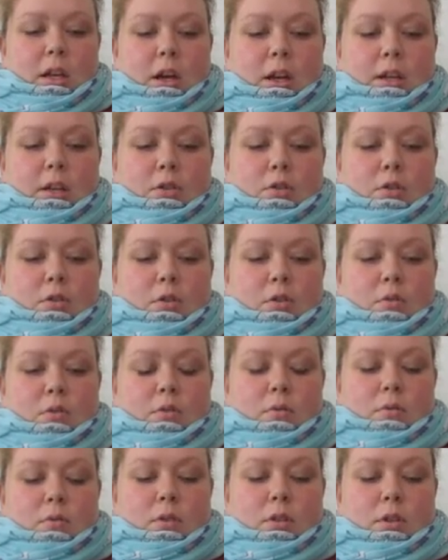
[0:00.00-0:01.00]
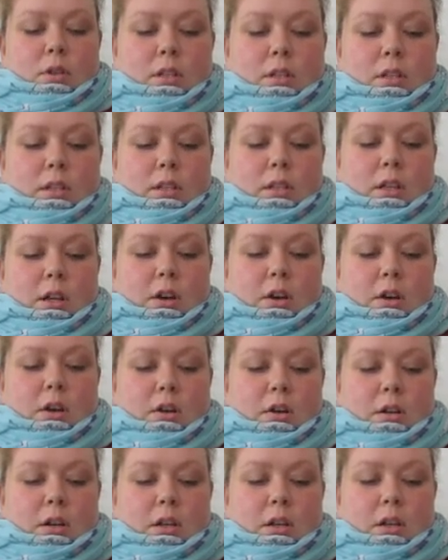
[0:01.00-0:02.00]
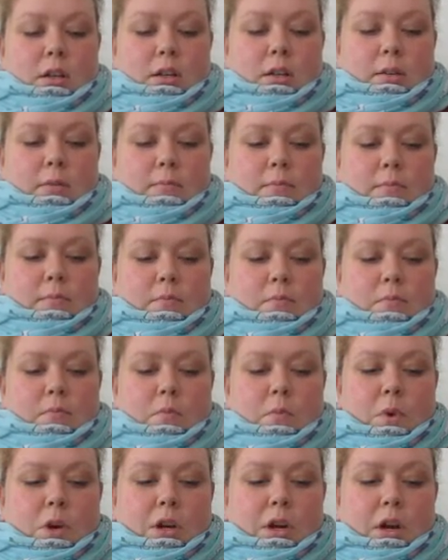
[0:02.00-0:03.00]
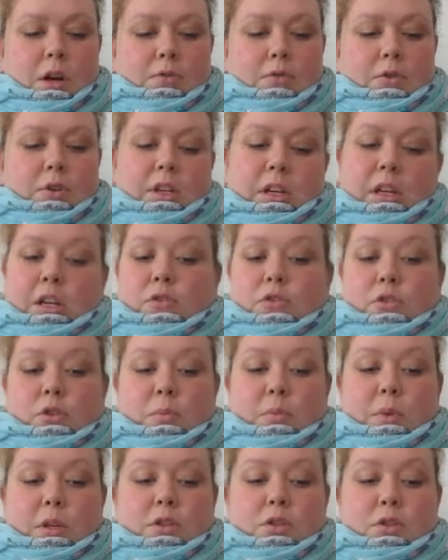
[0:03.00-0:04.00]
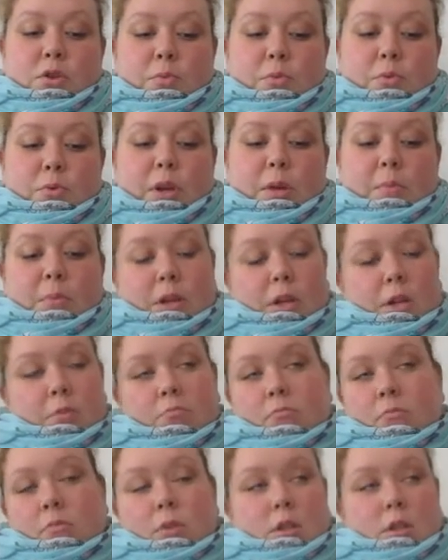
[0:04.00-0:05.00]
I don't know, is there 100 yen shop in Shibuya, but I'm